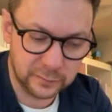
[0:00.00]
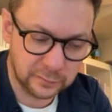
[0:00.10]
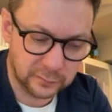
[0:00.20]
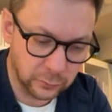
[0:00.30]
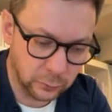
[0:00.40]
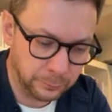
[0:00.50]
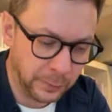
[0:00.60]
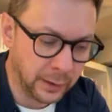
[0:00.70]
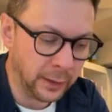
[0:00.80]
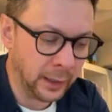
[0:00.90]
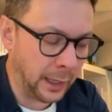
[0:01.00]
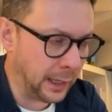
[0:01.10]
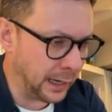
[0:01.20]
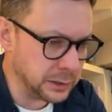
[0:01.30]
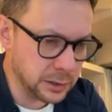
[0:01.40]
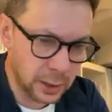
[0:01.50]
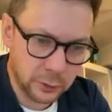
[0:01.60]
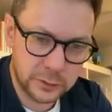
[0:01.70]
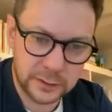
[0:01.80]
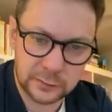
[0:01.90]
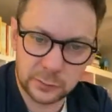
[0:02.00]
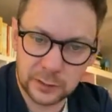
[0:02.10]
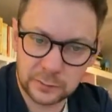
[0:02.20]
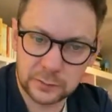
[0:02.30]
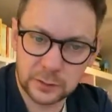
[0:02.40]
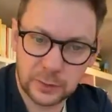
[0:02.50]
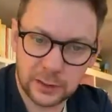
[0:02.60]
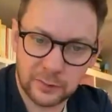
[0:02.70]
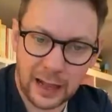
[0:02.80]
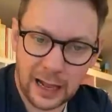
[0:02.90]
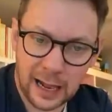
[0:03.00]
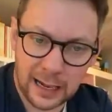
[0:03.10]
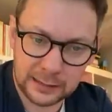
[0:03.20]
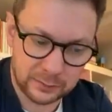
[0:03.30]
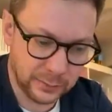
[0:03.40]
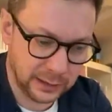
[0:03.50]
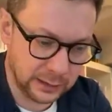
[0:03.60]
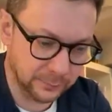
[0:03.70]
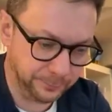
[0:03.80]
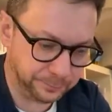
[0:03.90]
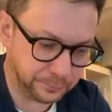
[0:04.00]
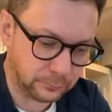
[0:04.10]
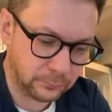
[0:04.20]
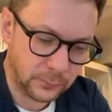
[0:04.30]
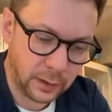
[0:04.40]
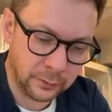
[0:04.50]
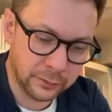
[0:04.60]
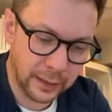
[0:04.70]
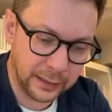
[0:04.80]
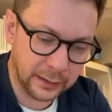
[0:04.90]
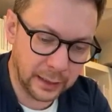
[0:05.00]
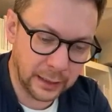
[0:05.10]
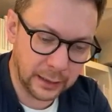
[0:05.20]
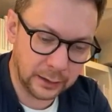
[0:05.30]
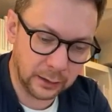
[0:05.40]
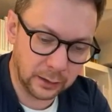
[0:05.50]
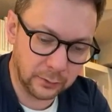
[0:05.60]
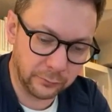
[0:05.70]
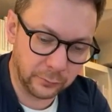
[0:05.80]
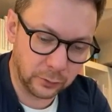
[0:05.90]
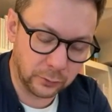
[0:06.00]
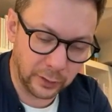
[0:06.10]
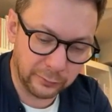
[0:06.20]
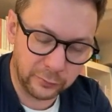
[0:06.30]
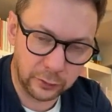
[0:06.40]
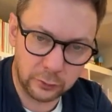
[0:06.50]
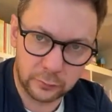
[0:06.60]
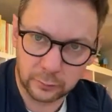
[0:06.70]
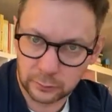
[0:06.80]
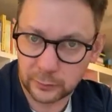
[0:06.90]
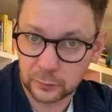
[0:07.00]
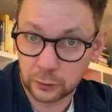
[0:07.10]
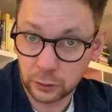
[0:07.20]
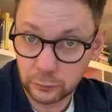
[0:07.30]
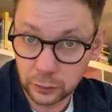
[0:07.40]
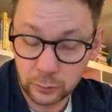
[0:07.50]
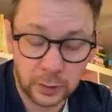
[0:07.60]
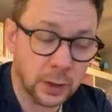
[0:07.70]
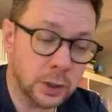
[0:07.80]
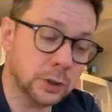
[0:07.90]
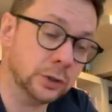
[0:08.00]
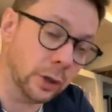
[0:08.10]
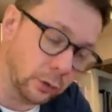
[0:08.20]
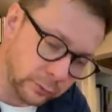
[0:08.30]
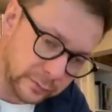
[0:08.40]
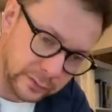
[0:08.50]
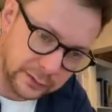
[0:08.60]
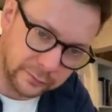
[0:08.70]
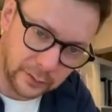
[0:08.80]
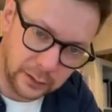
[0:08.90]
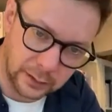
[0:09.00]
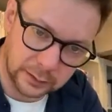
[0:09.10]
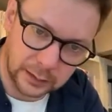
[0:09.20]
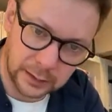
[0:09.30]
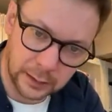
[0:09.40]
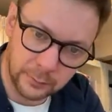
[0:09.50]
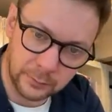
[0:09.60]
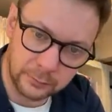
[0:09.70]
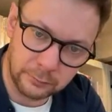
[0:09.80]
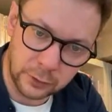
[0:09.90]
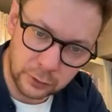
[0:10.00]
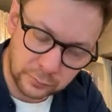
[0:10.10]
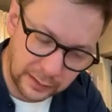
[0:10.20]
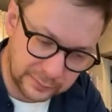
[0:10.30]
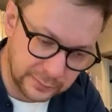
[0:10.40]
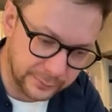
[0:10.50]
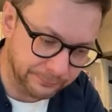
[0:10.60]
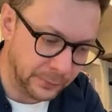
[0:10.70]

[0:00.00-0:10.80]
soon. I noticed when I was doing a bit of admin that quite a few subscribers on YouTube don't receive our newsletter.